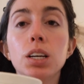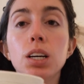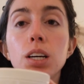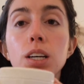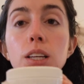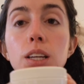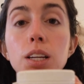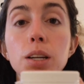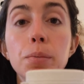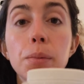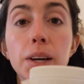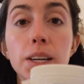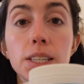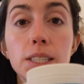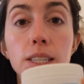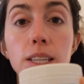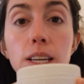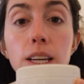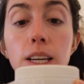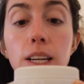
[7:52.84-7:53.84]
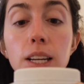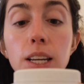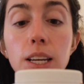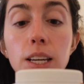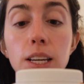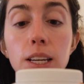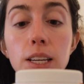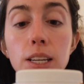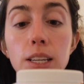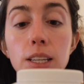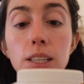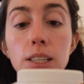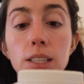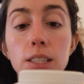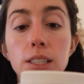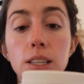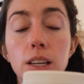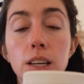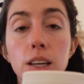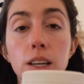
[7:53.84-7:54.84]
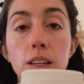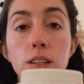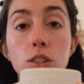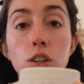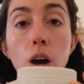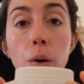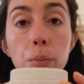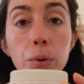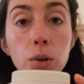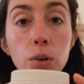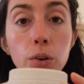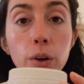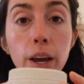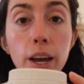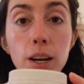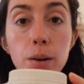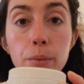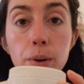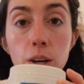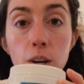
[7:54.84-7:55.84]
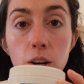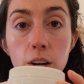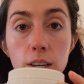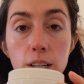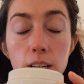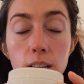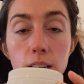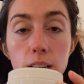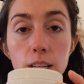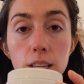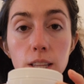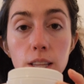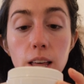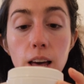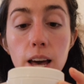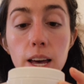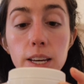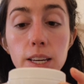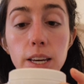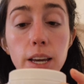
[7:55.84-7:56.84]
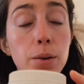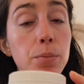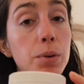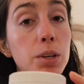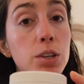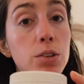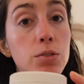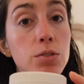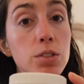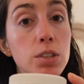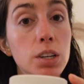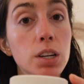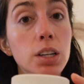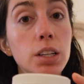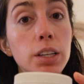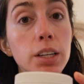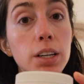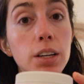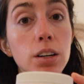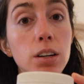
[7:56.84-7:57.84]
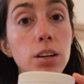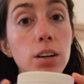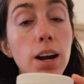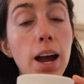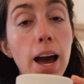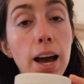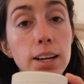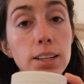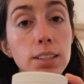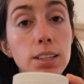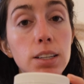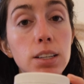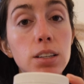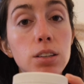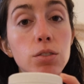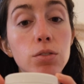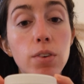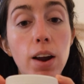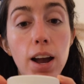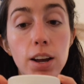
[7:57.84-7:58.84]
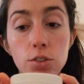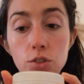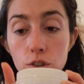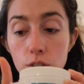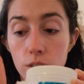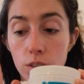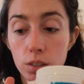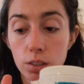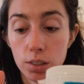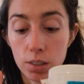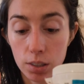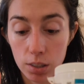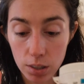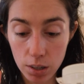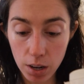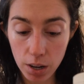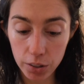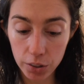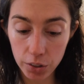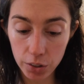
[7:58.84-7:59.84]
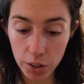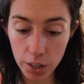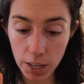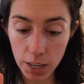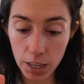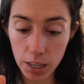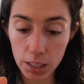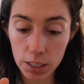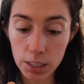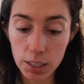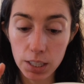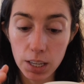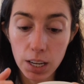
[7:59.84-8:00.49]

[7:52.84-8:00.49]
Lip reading: Clindamycin is a topical antibiotic that can be used to clear acne, rashes, other things.